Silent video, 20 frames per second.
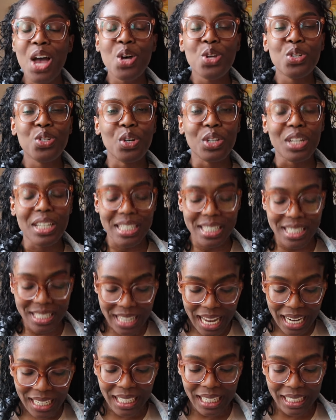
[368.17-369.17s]
So the
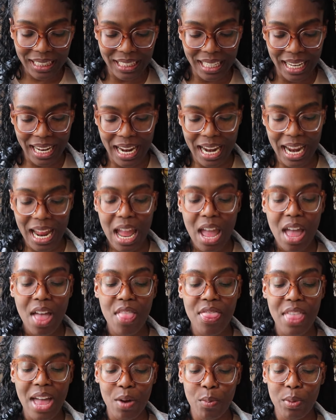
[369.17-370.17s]
second thing
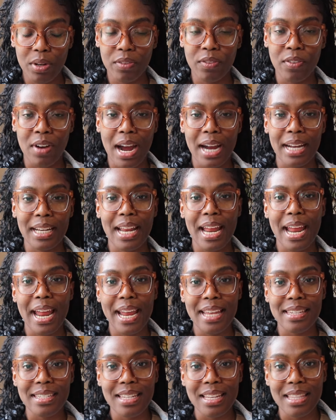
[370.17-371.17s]
that we find
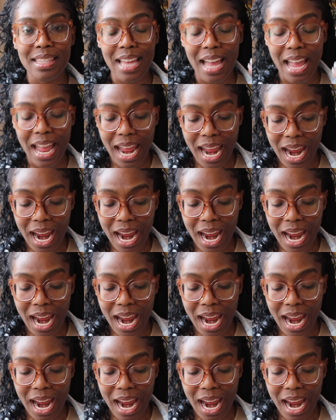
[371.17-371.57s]
is the